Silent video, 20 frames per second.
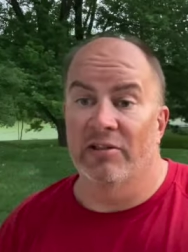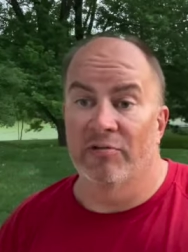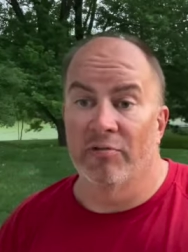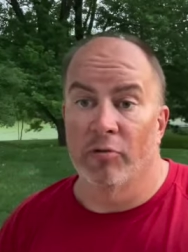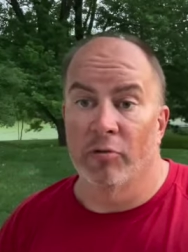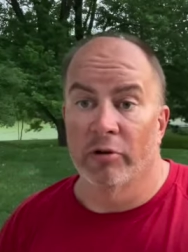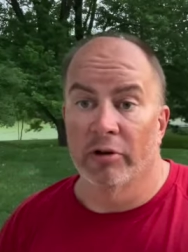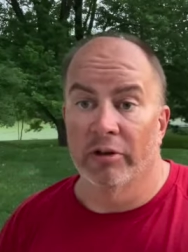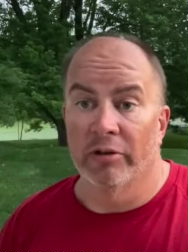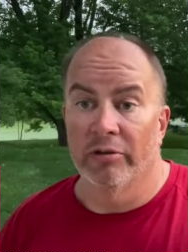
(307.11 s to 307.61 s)

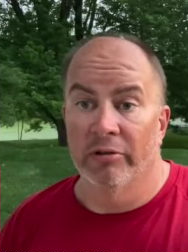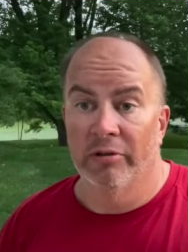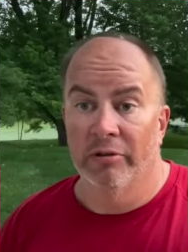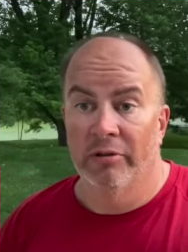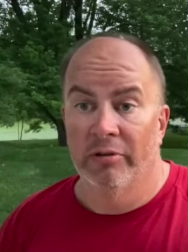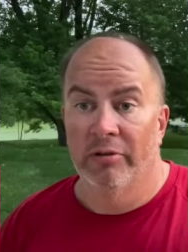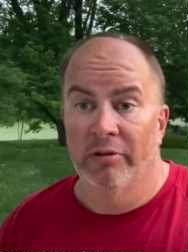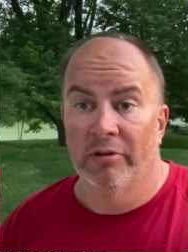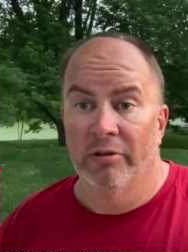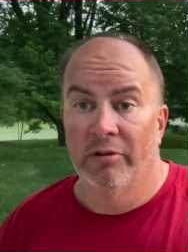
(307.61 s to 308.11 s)
for you,
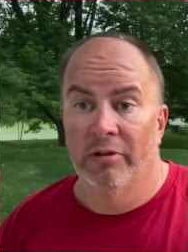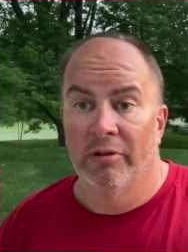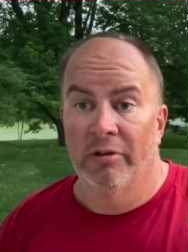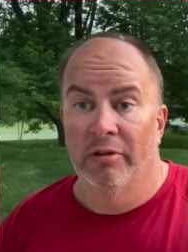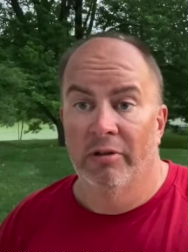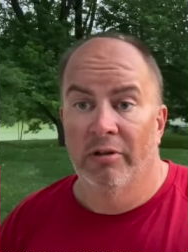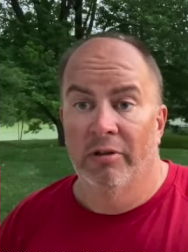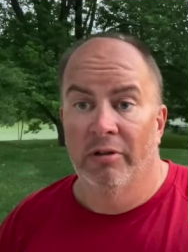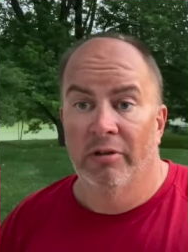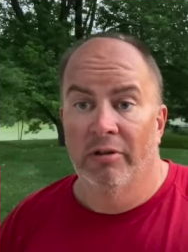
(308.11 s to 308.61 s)

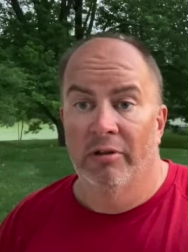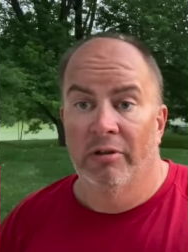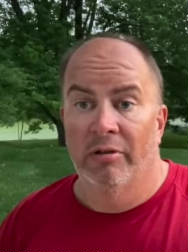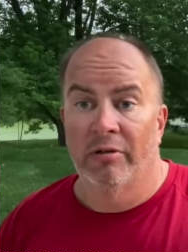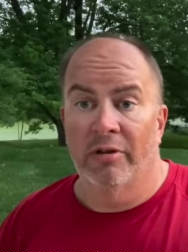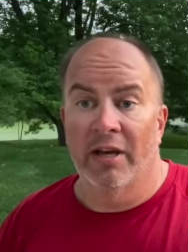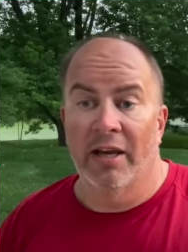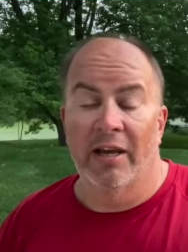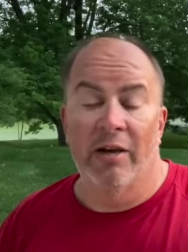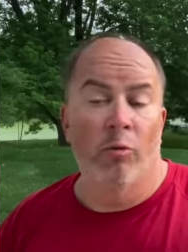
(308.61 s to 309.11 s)

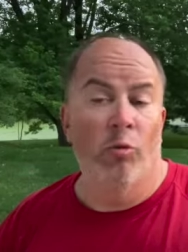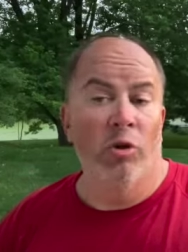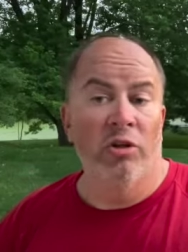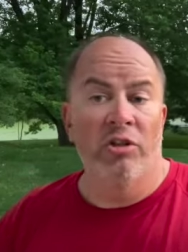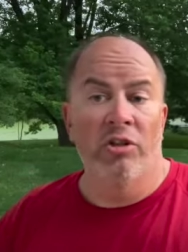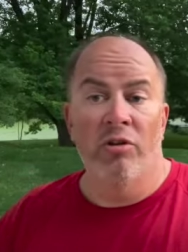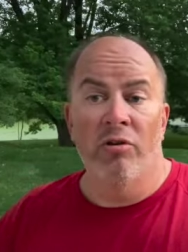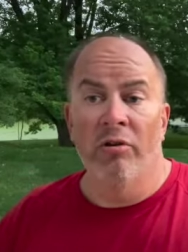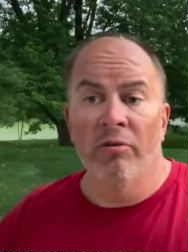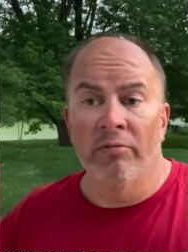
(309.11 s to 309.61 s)
okay, and what
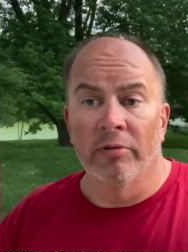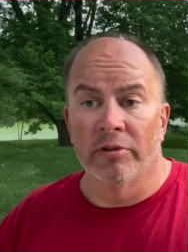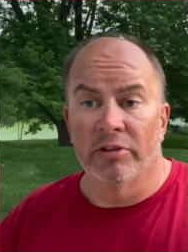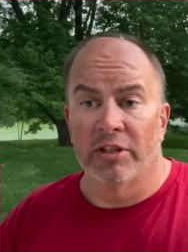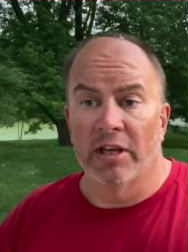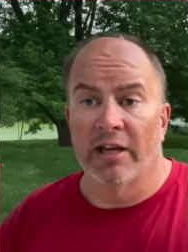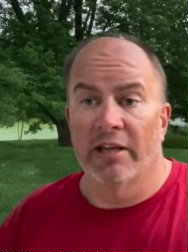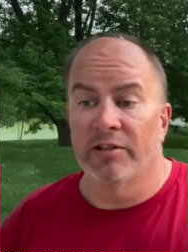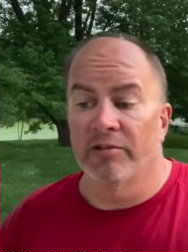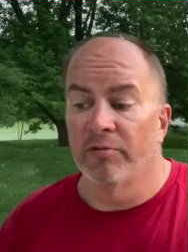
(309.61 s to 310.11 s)
the universe
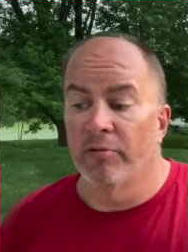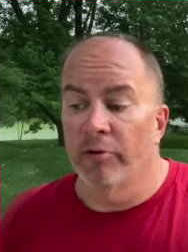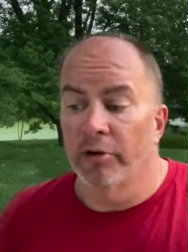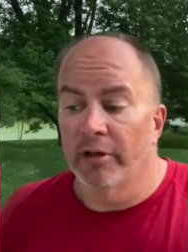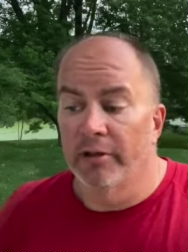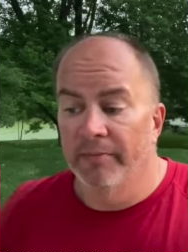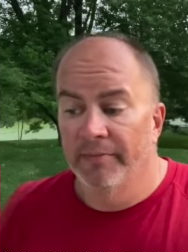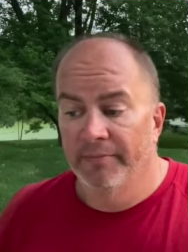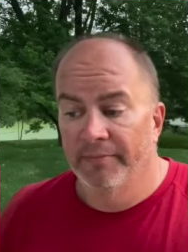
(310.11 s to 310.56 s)
has for you.